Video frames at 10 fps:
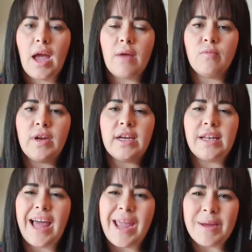And
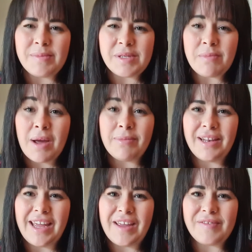reclaimed my
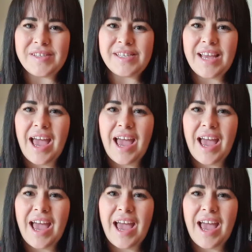beliefs